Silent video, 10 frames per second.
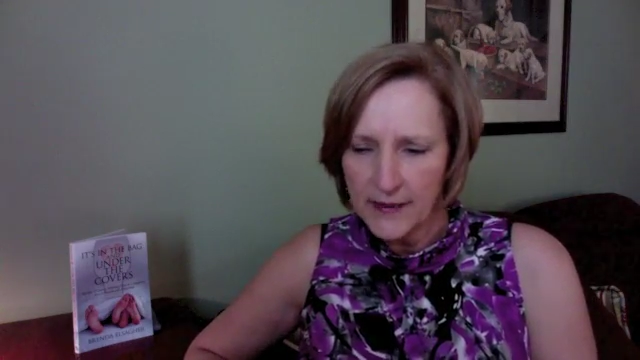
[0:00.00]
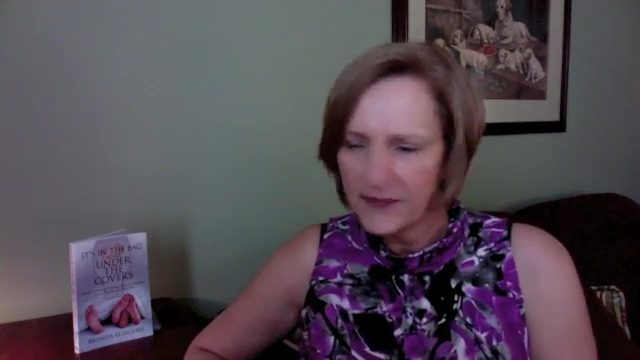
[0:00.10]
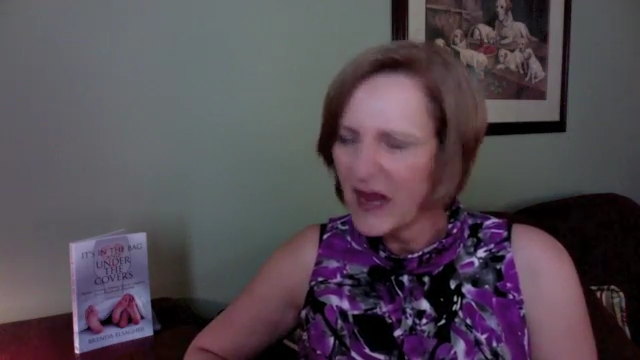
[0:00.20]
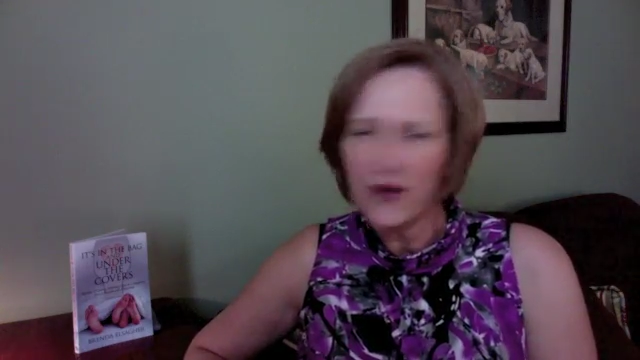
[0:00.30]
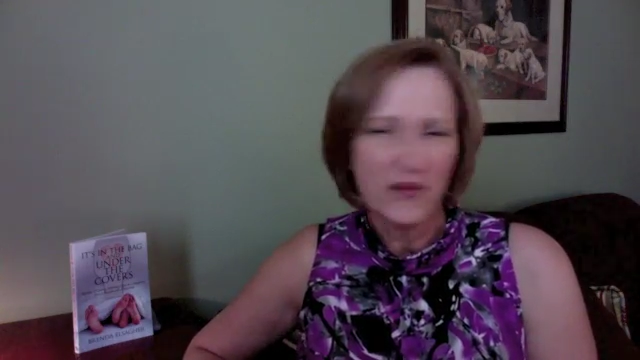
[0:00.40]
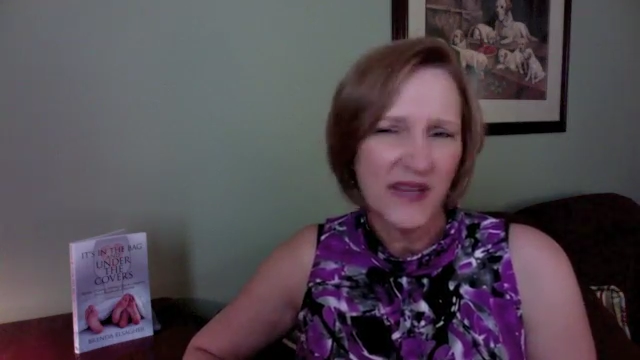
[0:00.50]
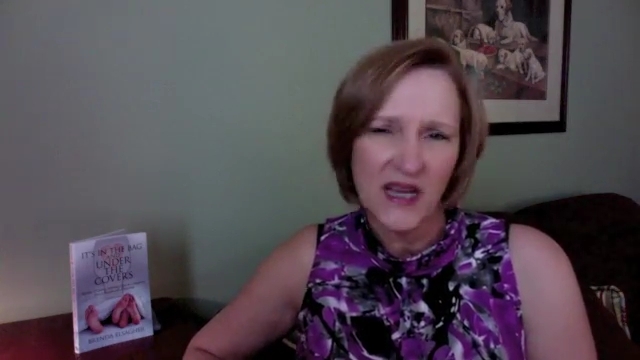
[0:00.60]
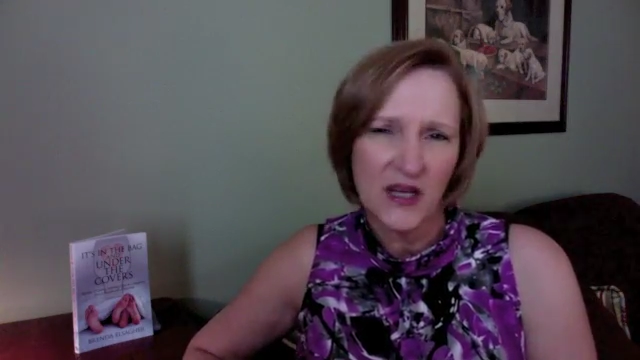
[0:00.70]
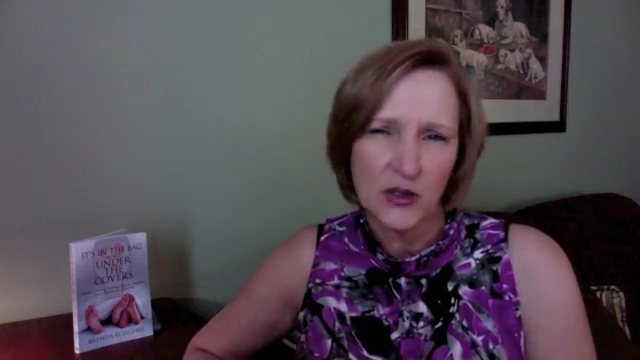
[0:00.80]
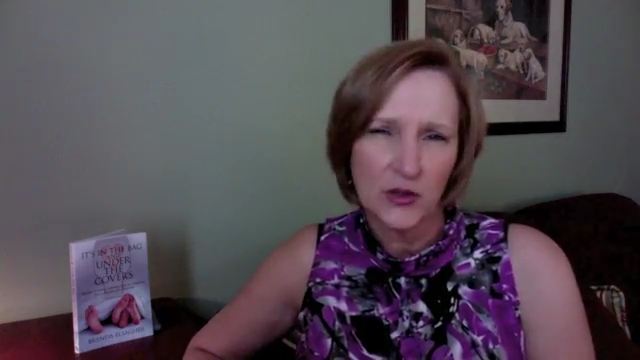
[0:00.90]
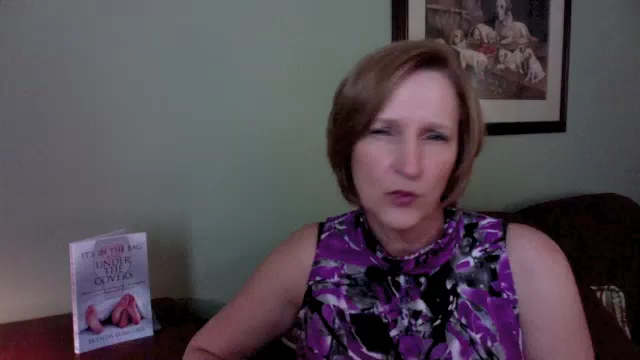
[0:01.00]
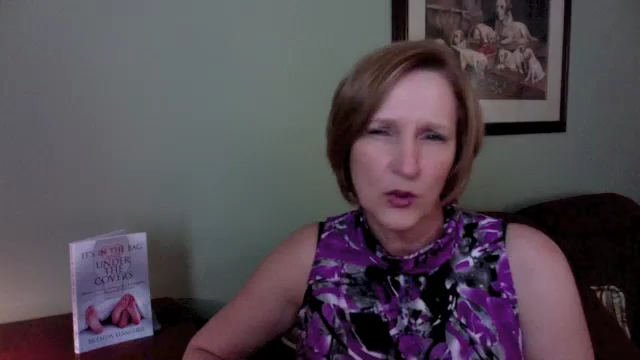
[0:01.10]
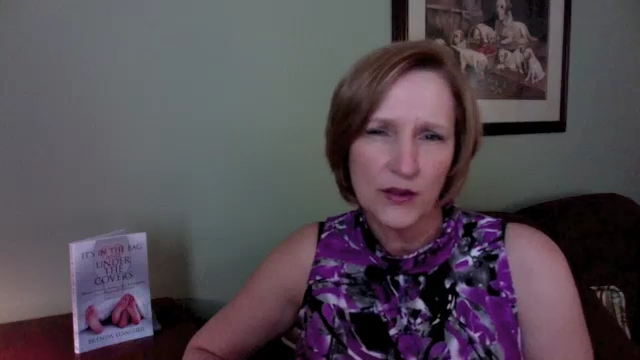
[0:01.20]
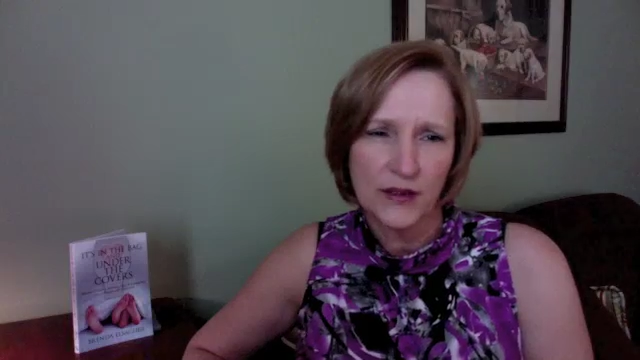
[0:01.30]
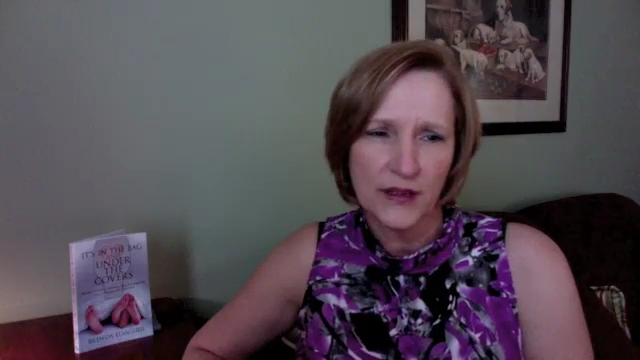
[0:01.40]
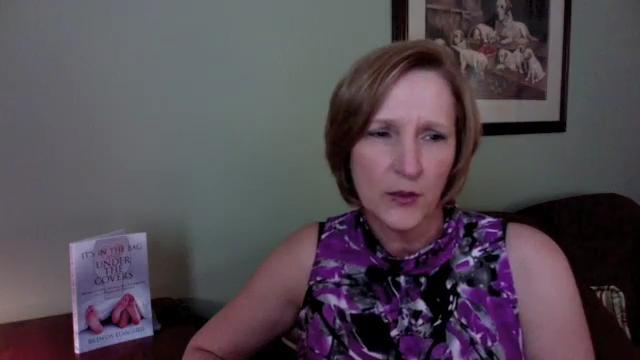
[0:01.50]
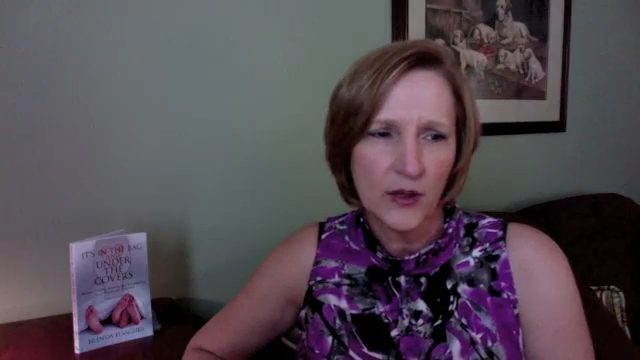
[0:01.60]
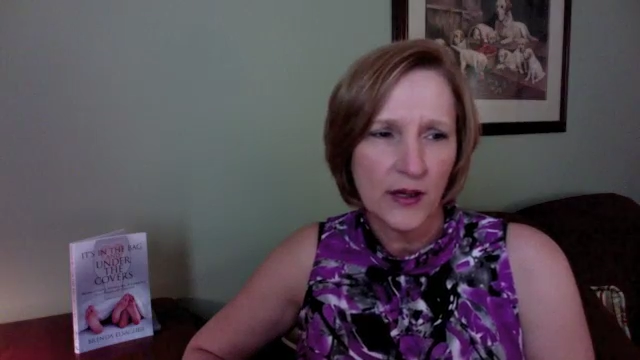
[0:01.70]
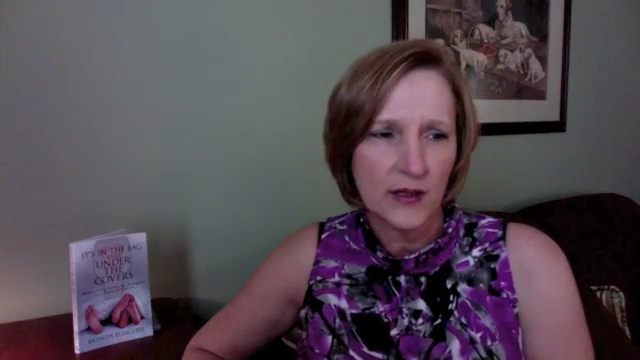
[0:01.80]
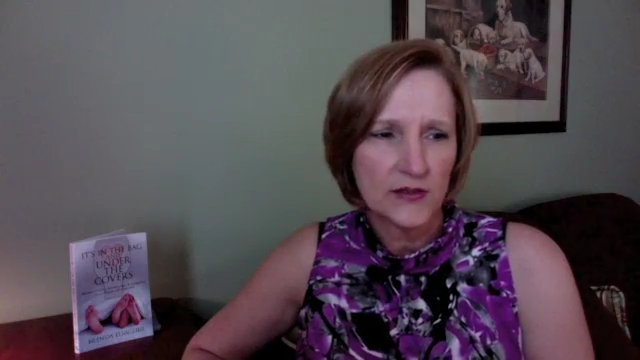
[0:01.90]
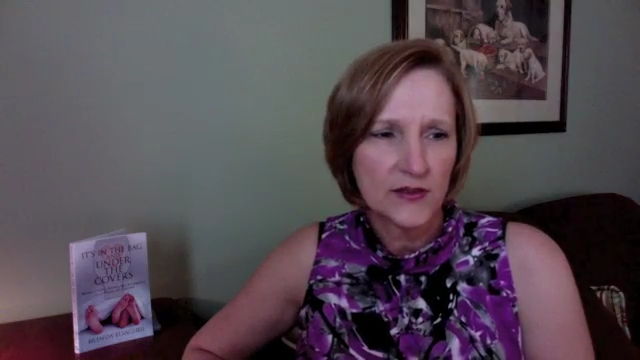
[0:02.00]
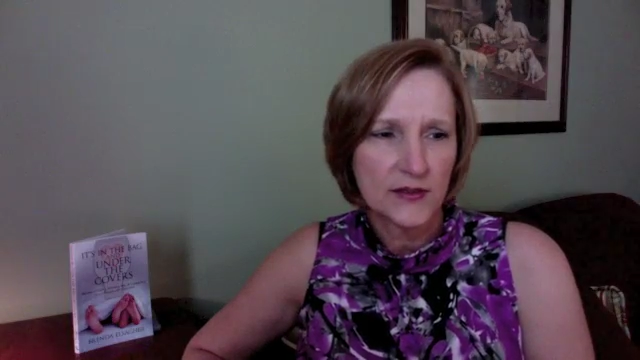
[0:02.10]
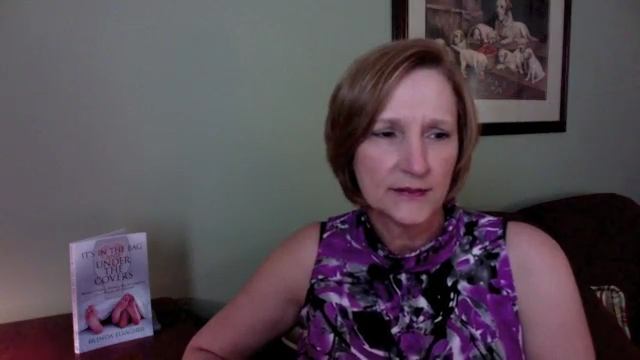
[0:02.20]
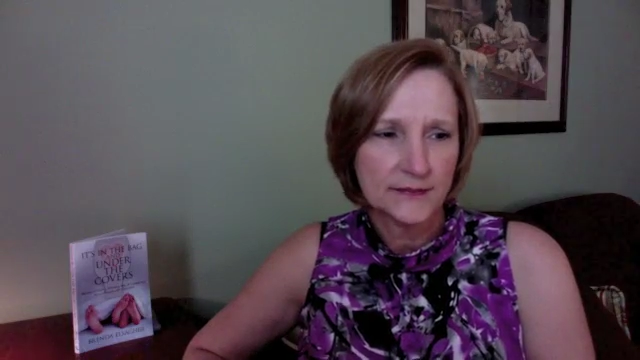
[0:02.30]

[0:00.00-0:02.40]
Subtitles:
I don't think I could have worked anywhere else.